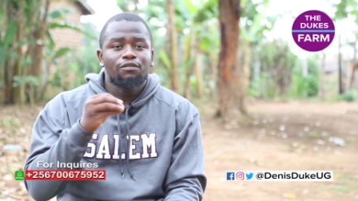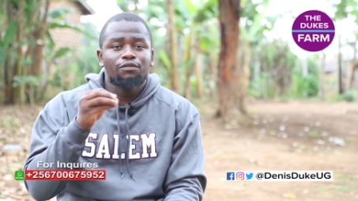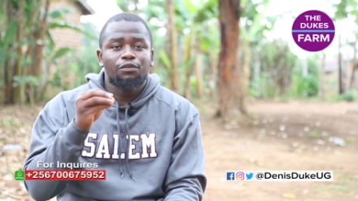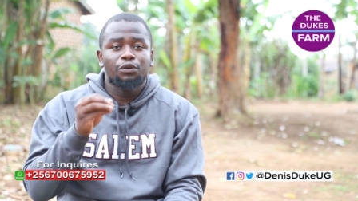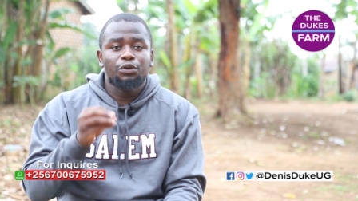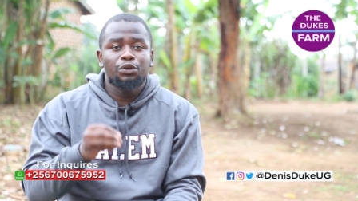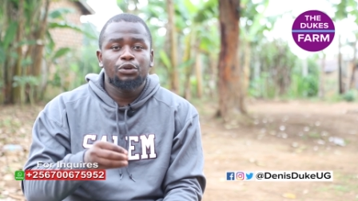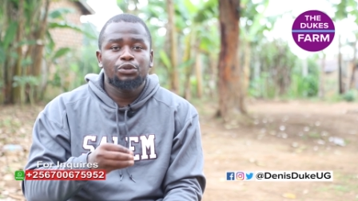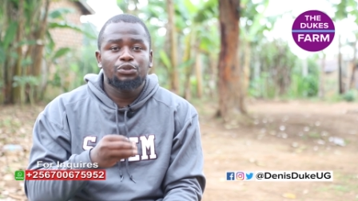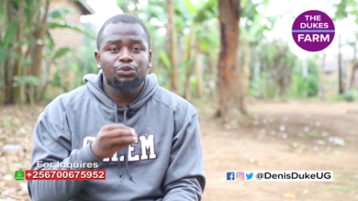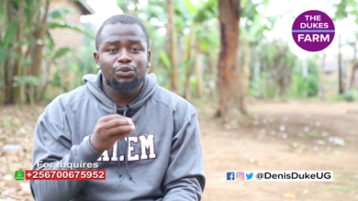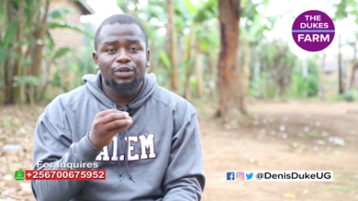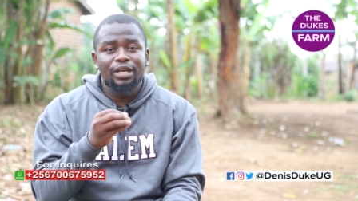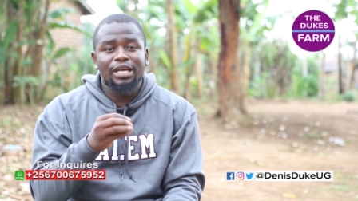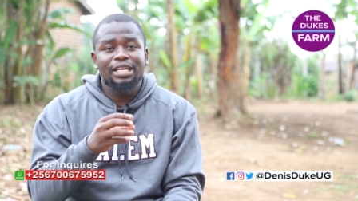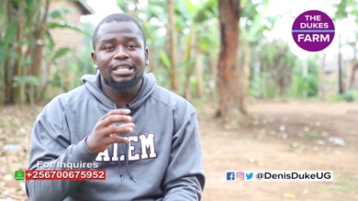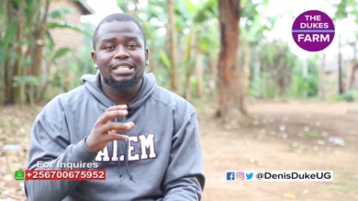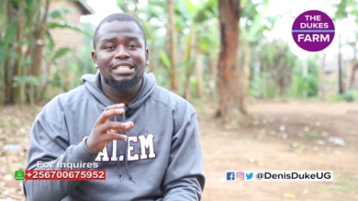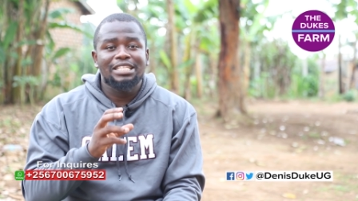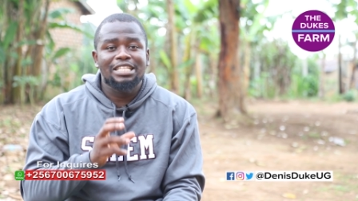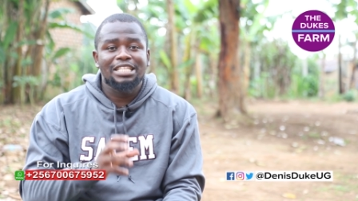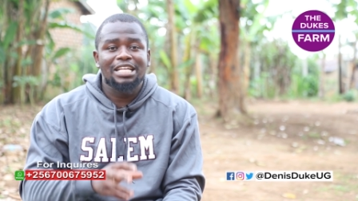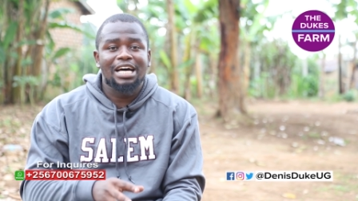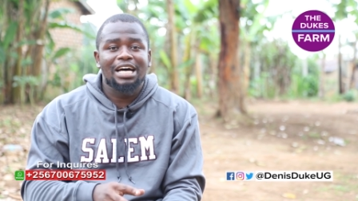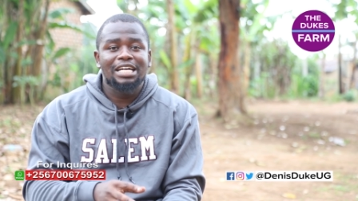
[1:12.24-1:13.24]
for you to
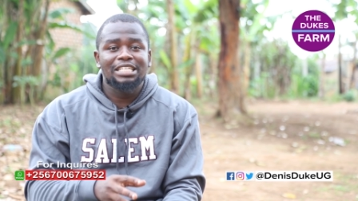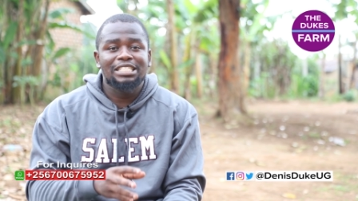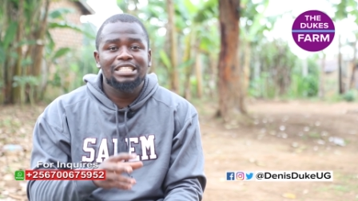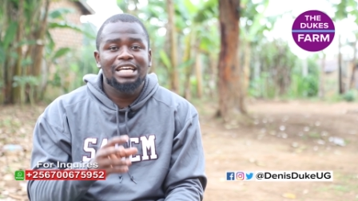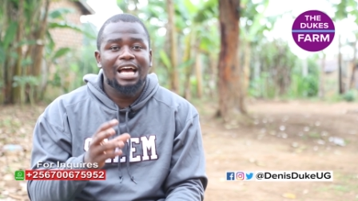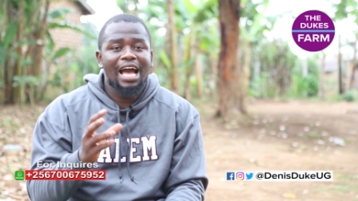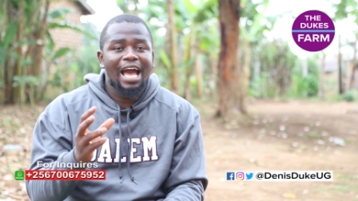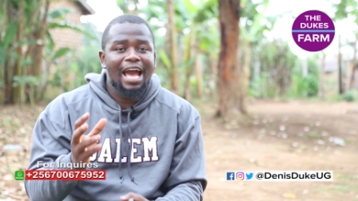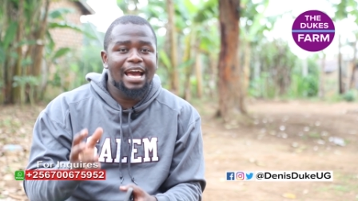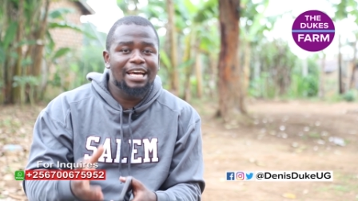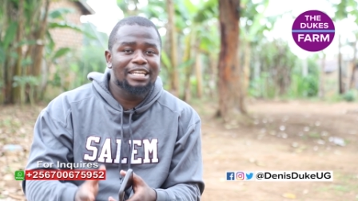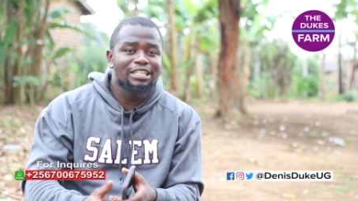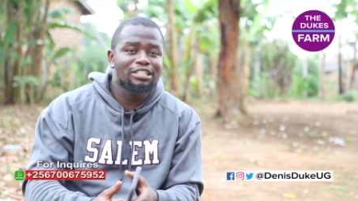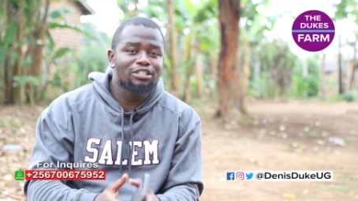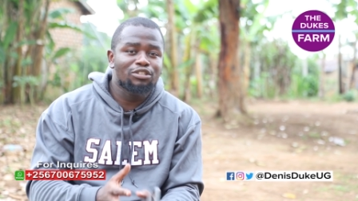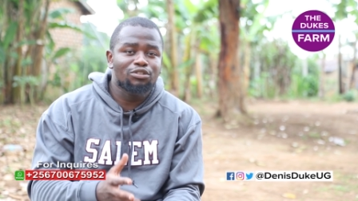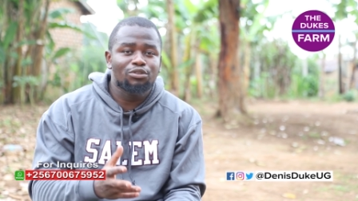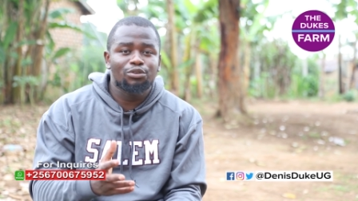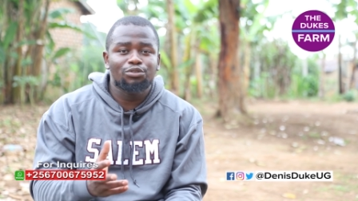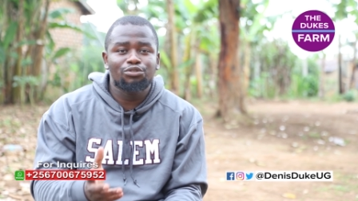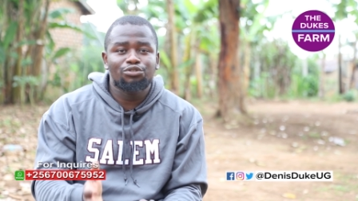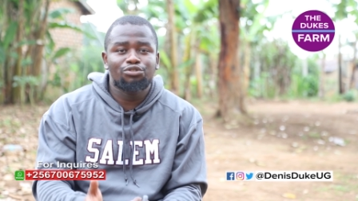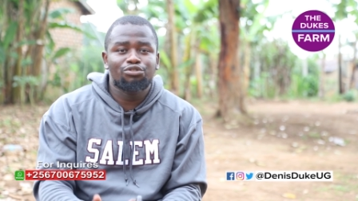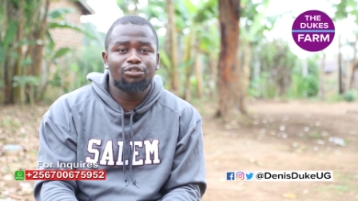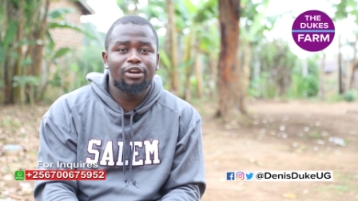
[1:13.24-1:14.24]
get that
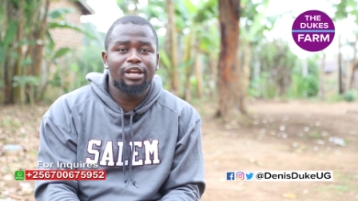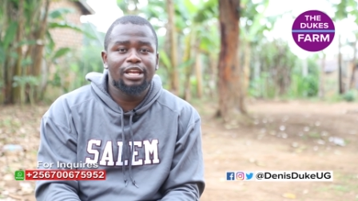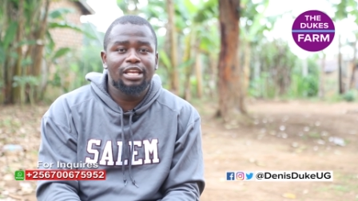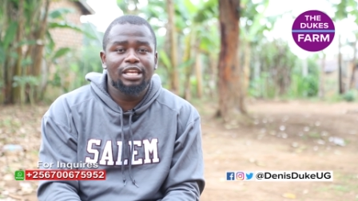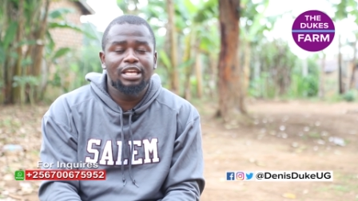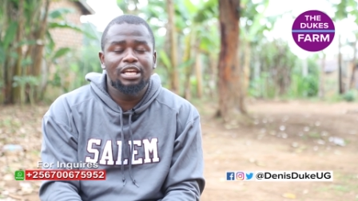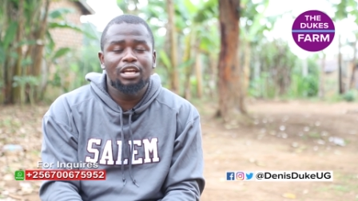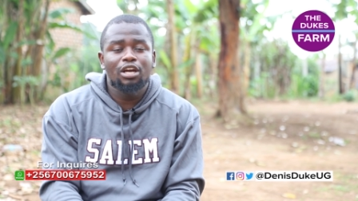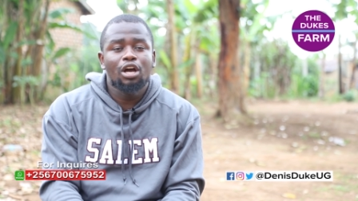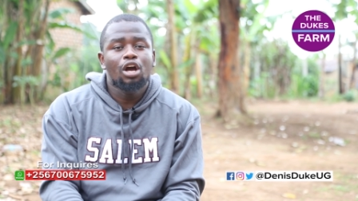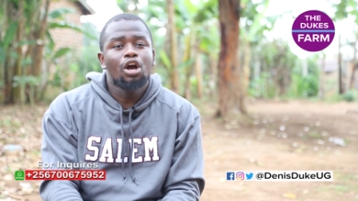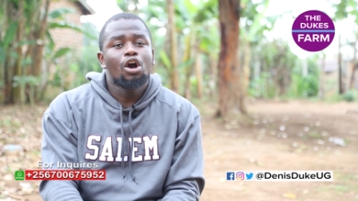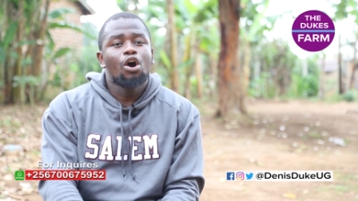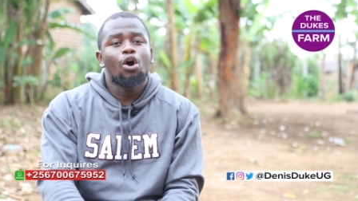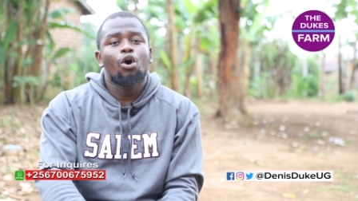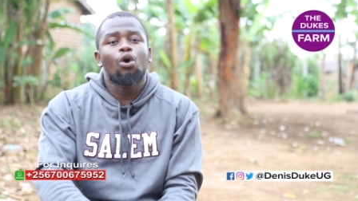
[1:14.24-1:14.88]
hands-on training